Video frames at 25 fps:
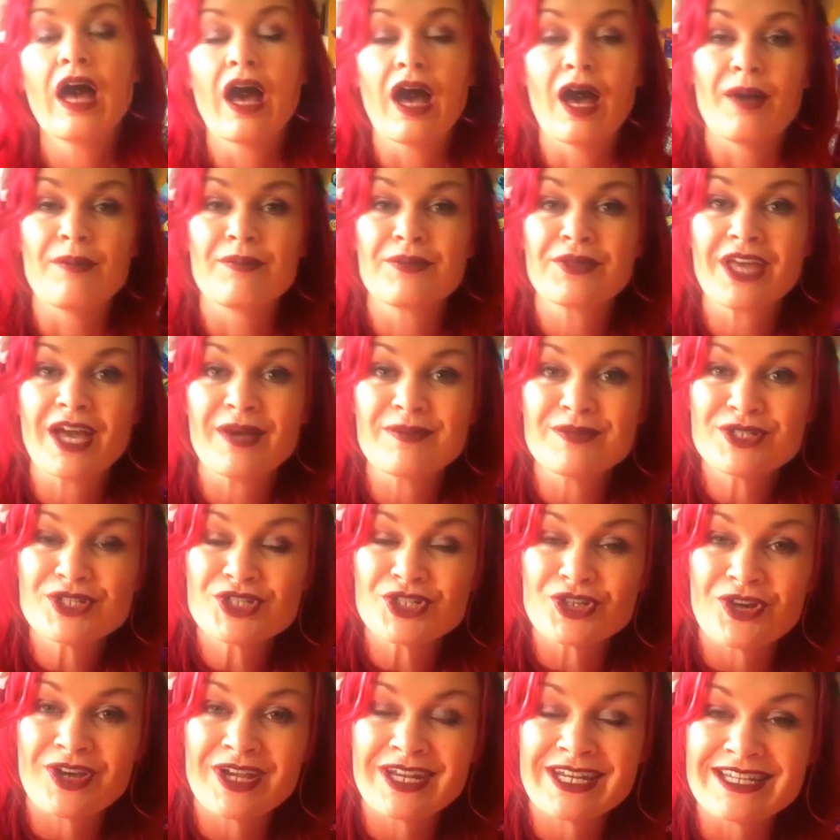Um, come and
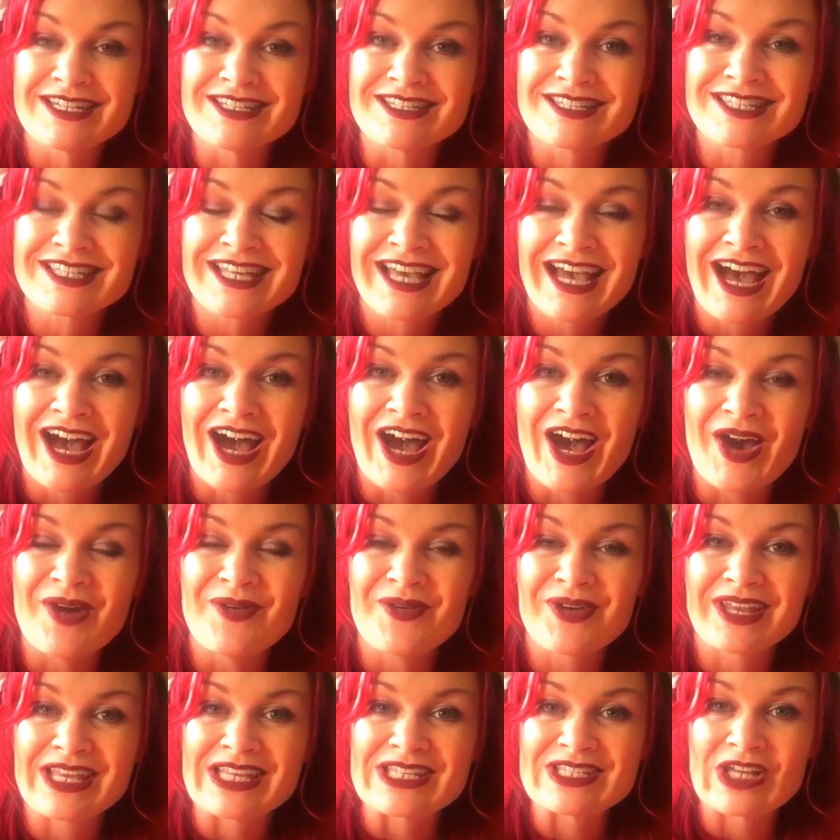join us. Uh,
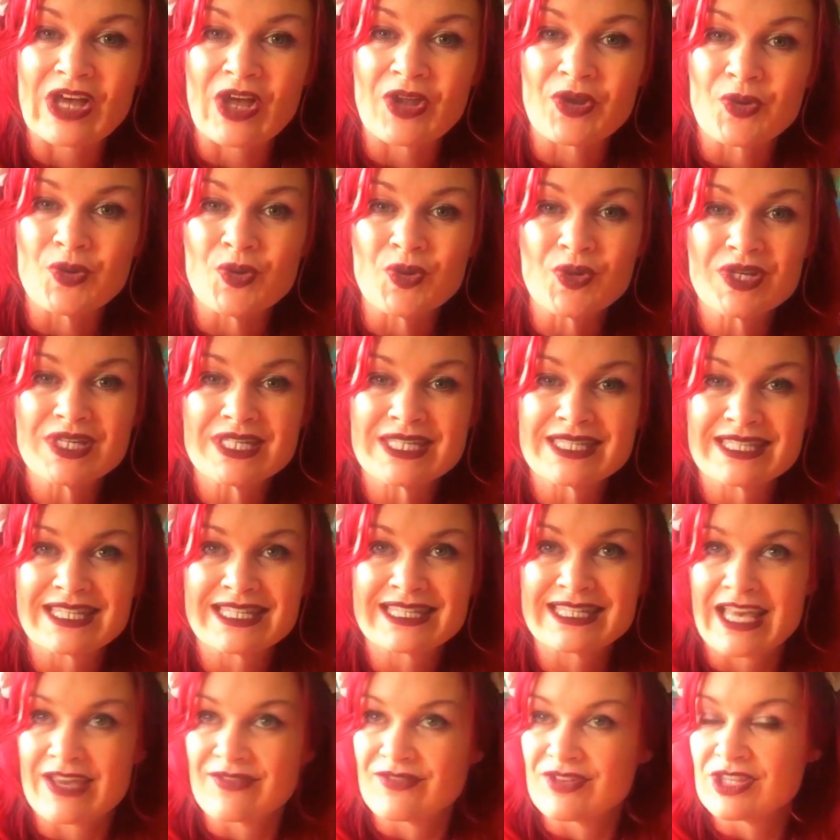we're going to start on August the
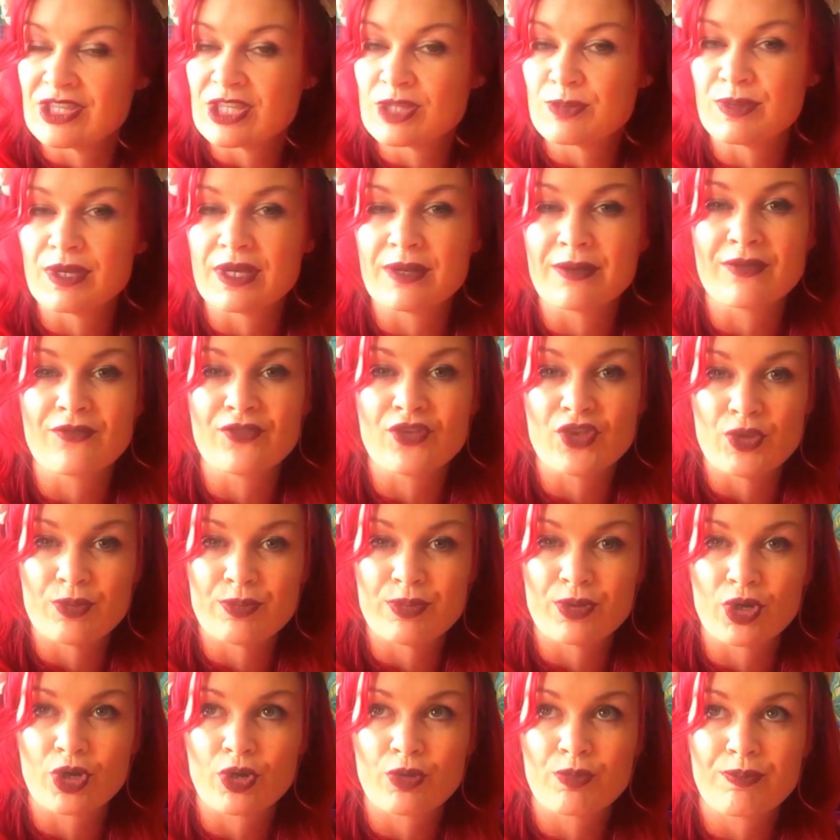7th, but if you
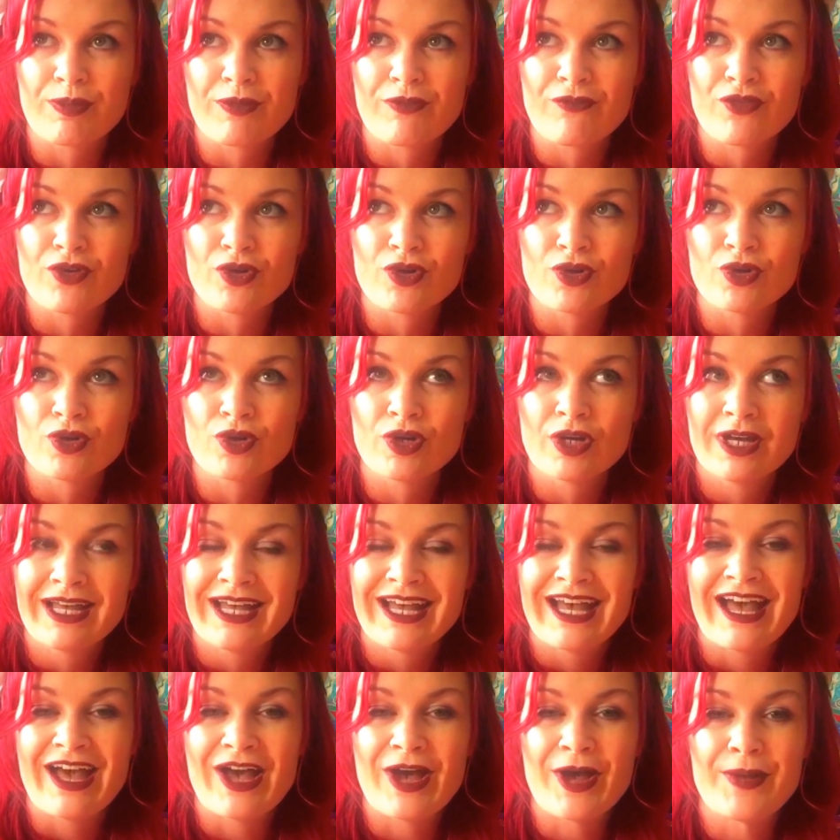book before
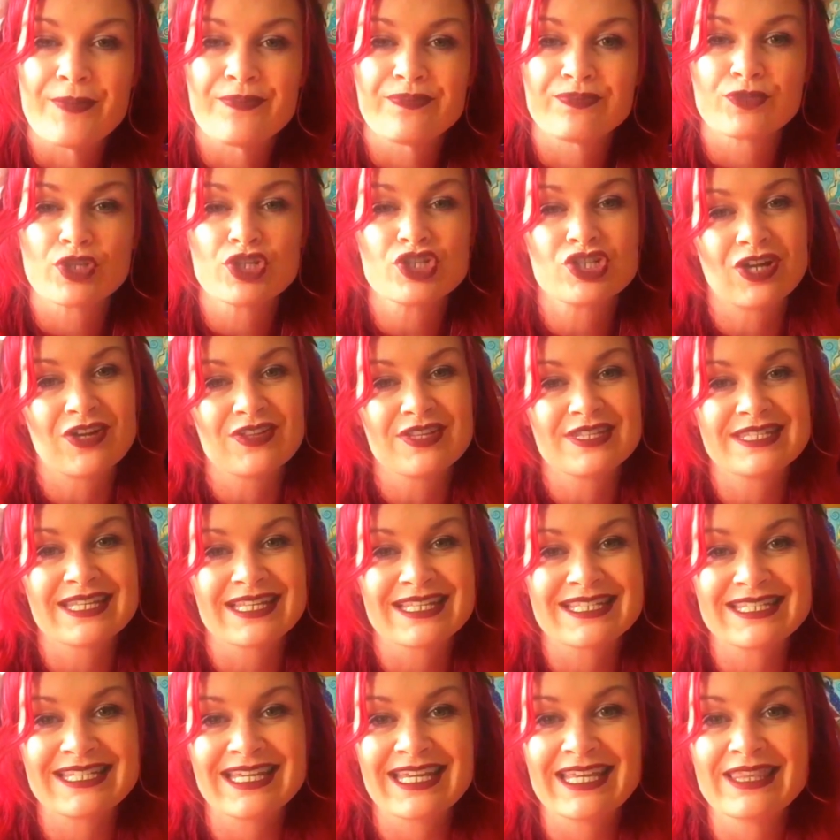um, July the
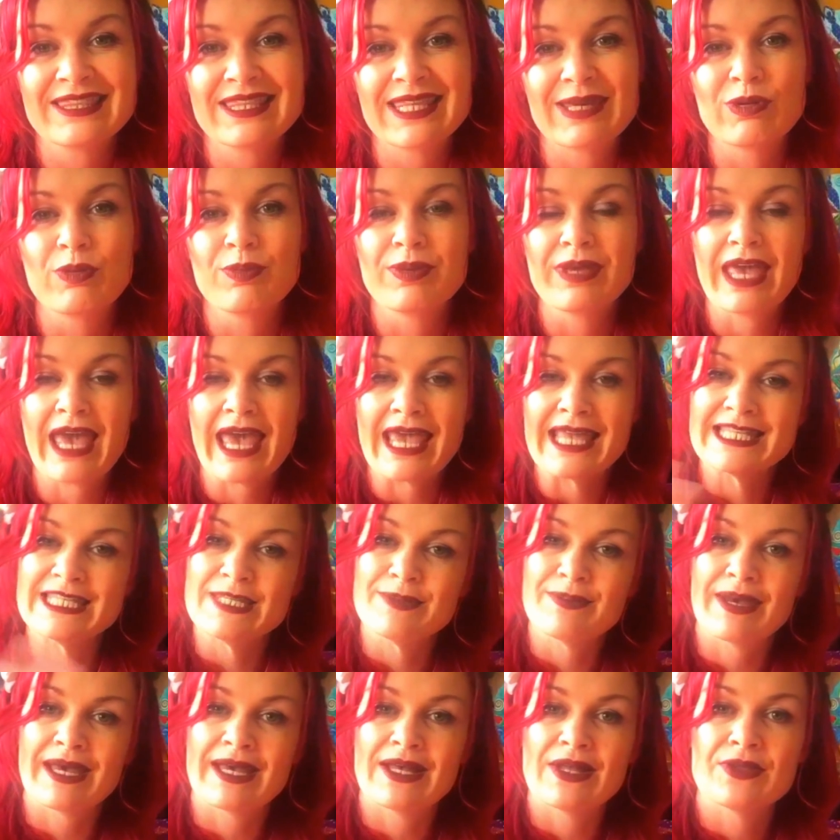16th, it will be
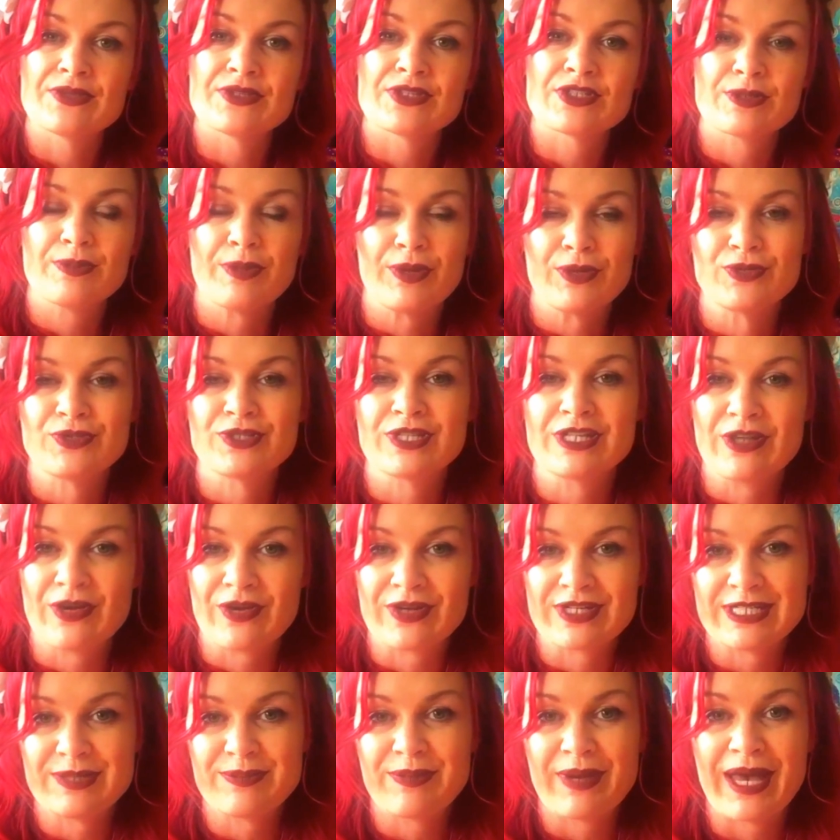£80 as opposed to
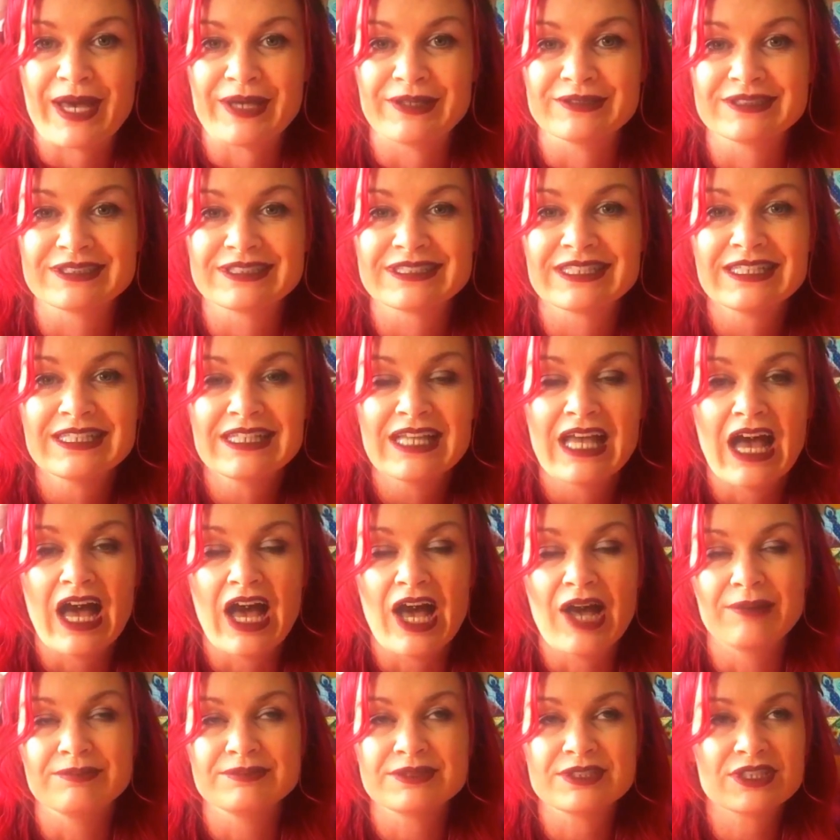£90.
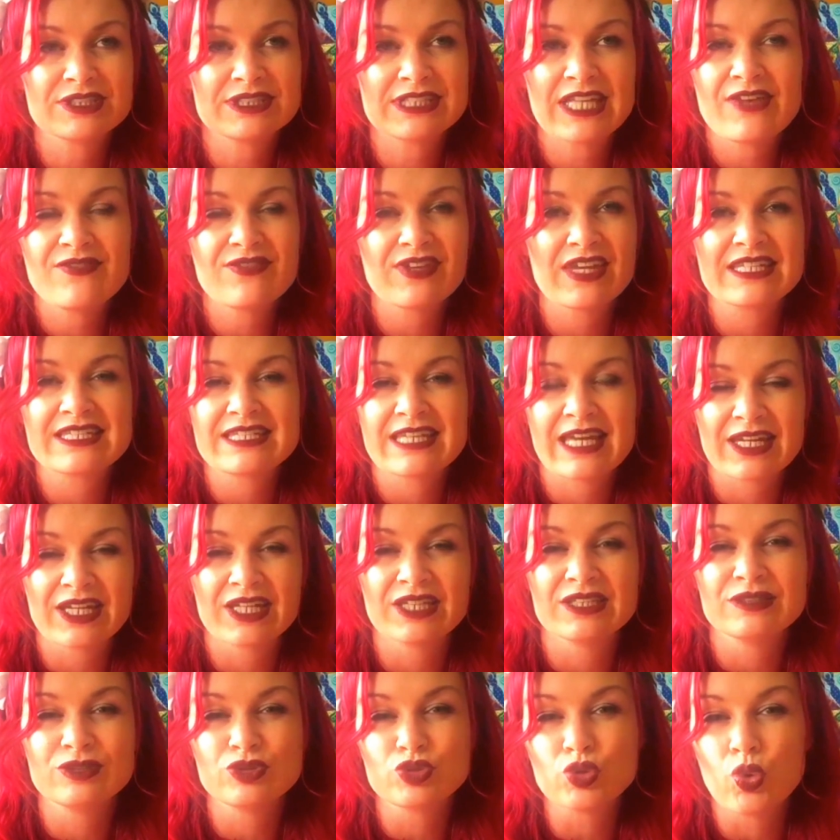Um, so saving a
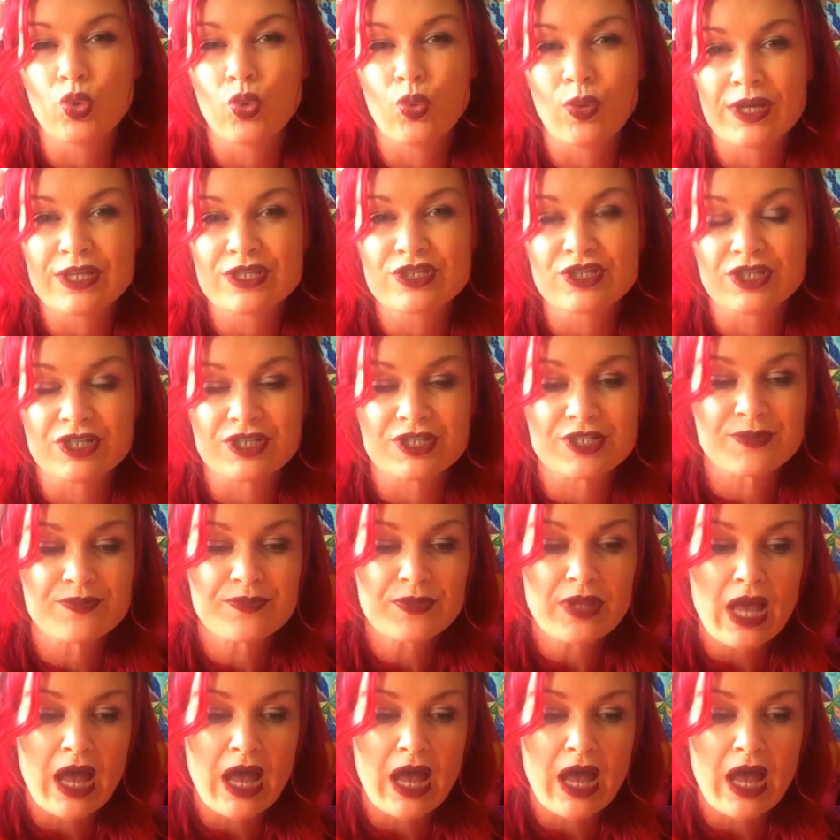tenner is always good.